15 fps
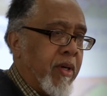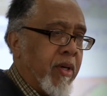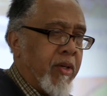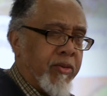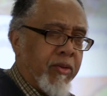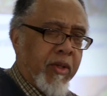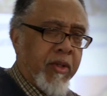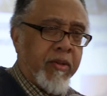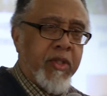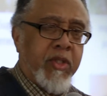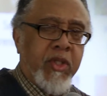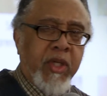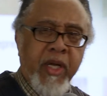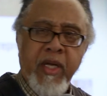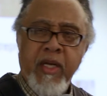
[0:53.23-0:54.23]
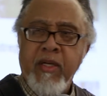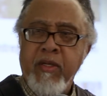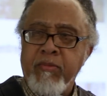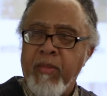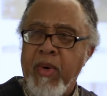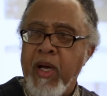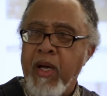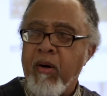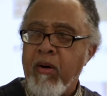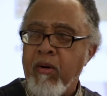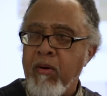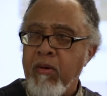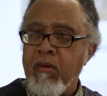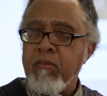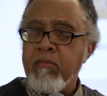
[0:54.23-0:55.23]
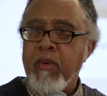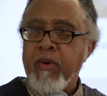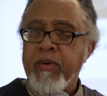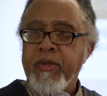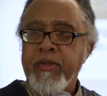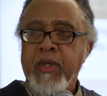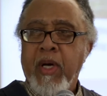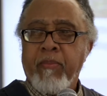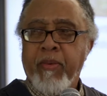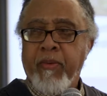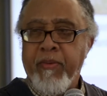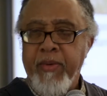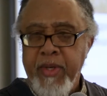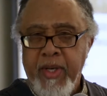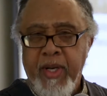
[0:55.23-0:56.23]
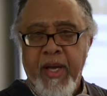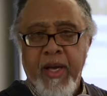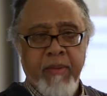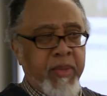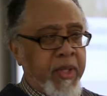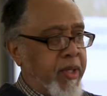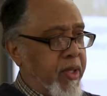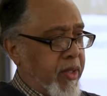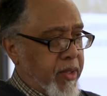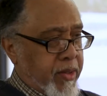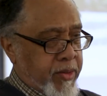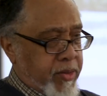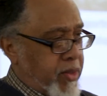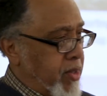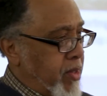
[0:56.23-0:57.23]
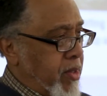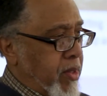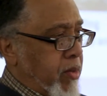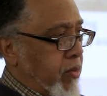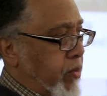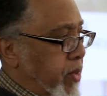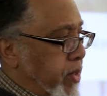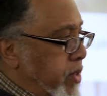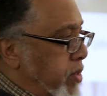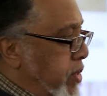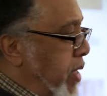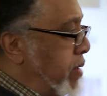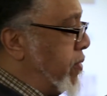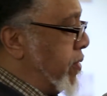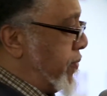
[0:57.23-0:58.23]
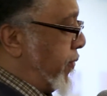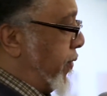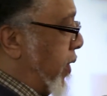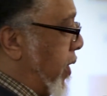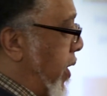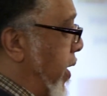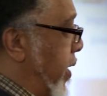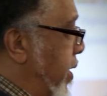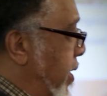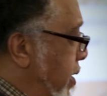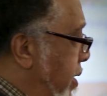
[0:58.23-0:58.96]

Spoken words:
So it changed my whole modus operandi because when you have a flood